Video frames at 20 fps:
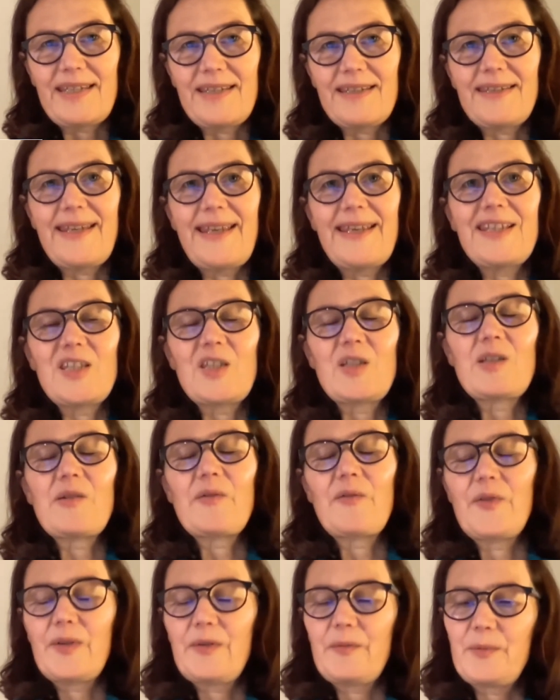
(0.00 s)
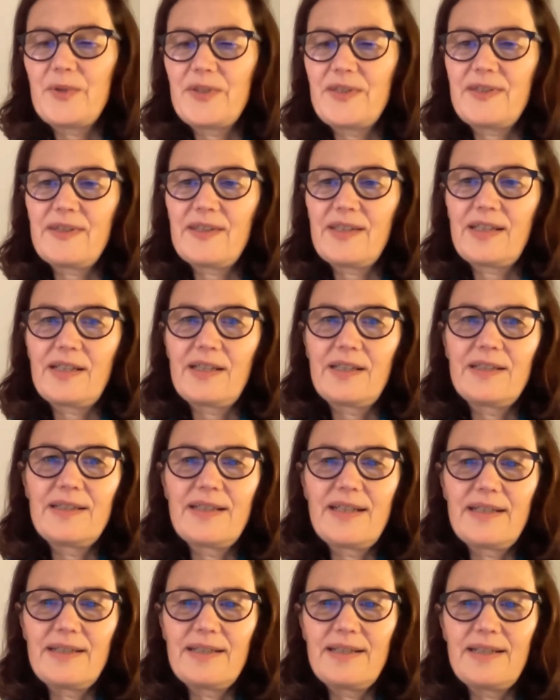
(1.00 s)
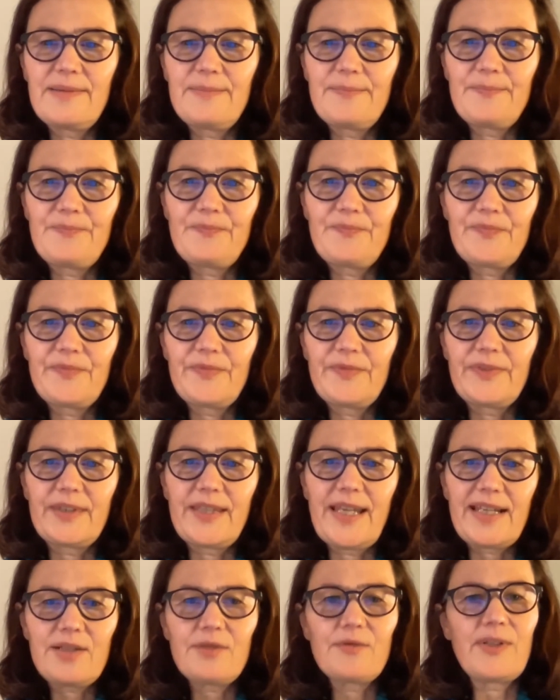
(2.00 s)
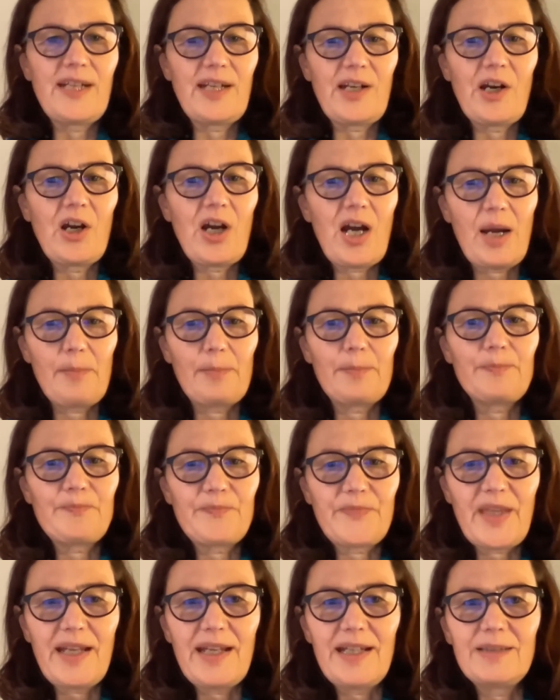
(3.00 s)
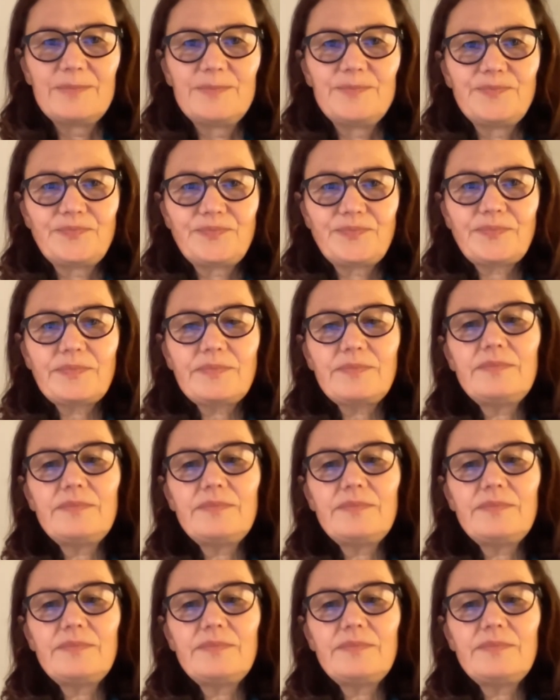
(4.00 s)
assessed with the netto income, and